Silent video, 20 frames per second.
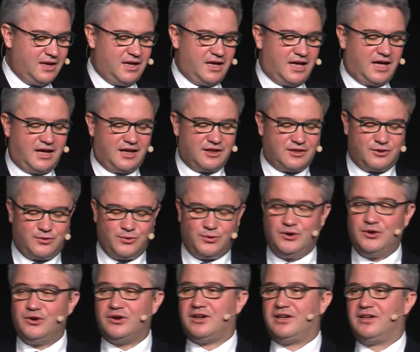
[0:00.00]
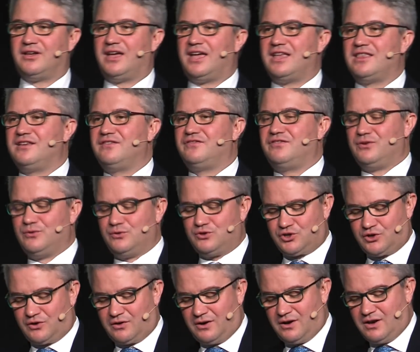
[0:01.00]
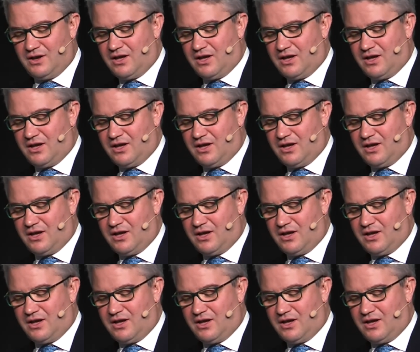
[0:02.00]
to look at the future.